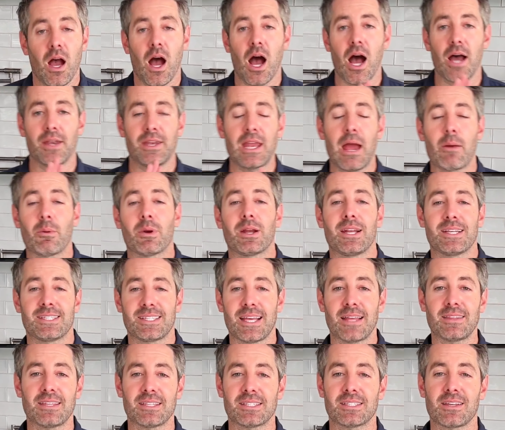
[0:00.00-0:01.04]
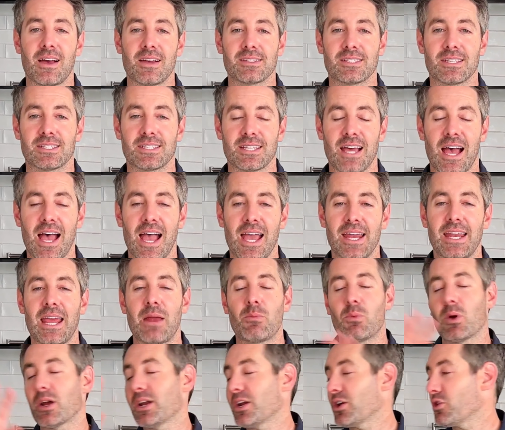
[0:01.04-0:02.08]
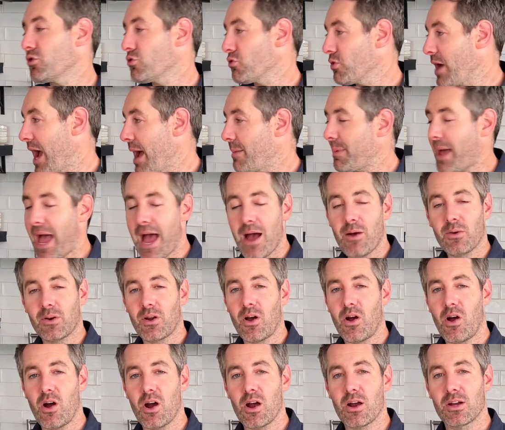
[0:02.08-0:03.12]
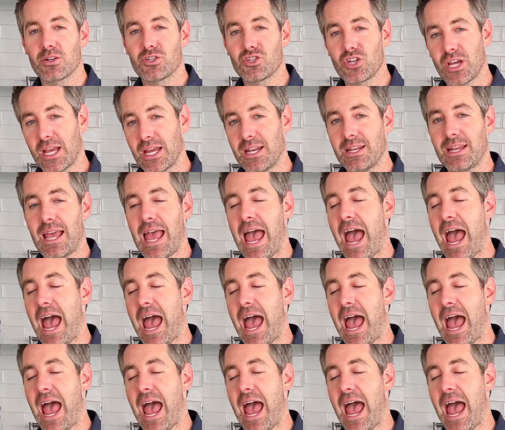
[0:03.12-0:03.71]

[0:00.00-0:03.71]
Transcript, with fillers: Uh, now we're gonna set this sauce aside and we're gonna grab out our chicken